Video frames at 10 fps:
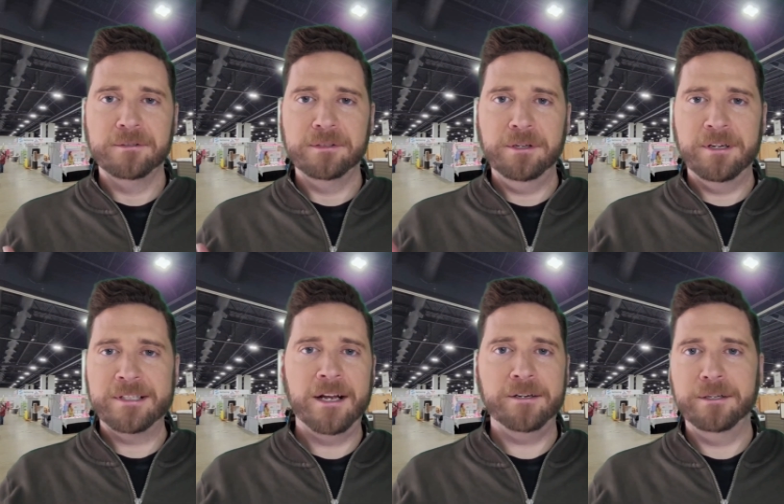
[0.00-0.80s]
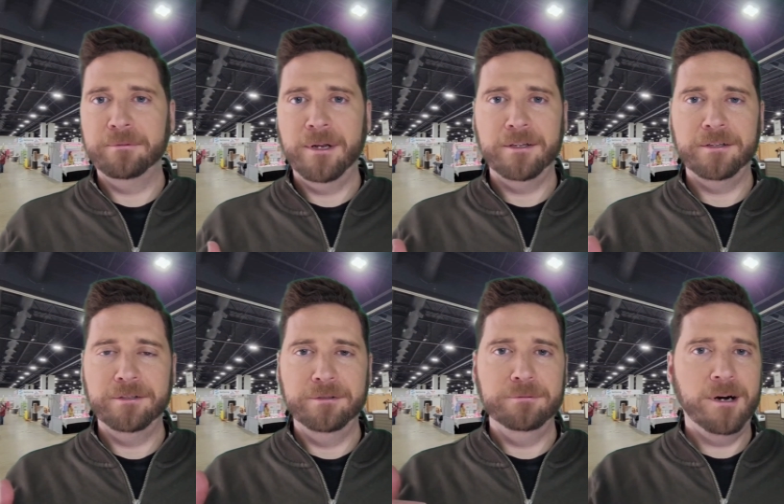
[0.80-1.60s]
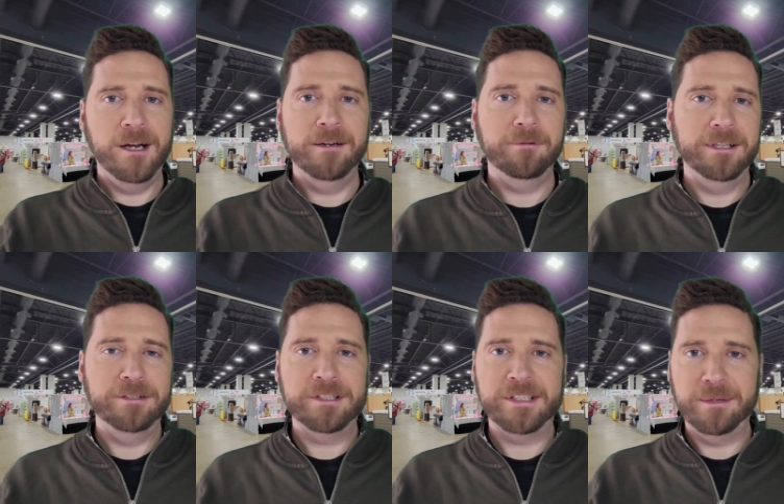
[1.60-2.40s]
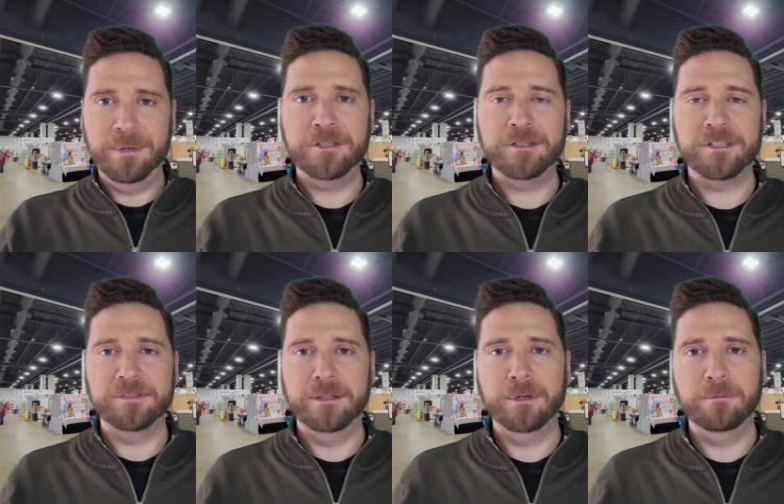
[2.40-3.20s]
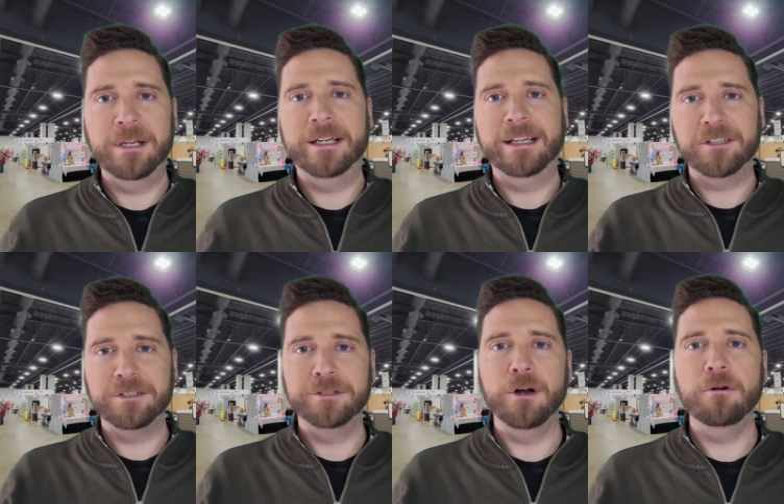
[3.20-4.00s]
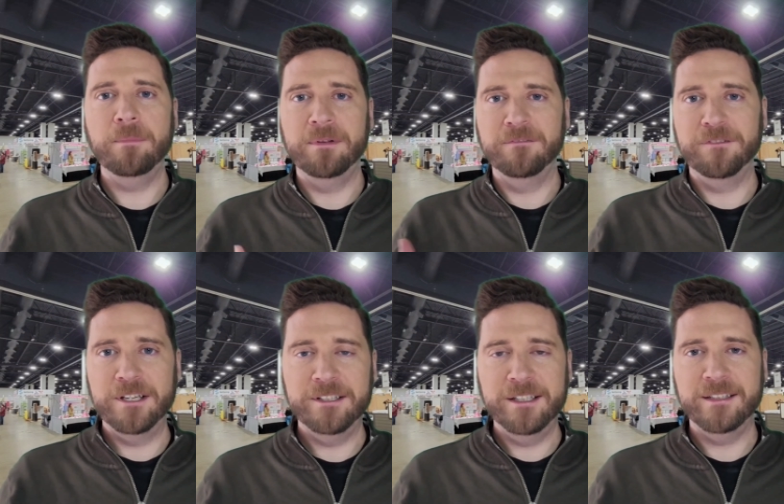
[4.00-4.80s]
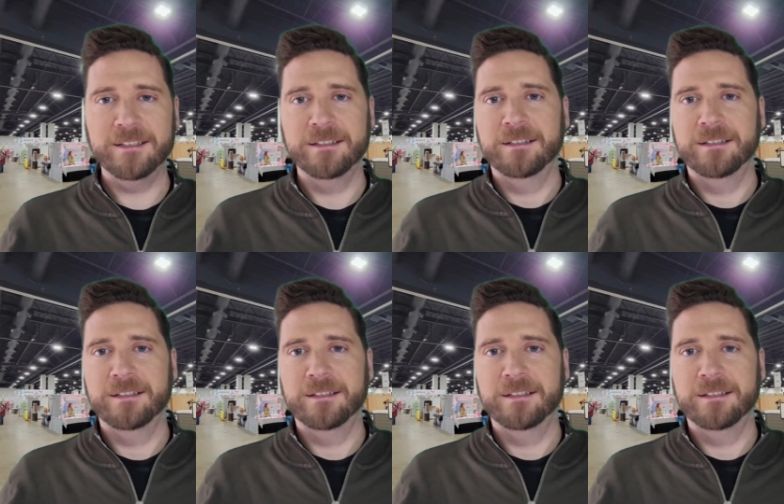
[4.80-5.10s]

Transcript: exactly what you want when you just see pictures of it, but when you can actually go up and feel it,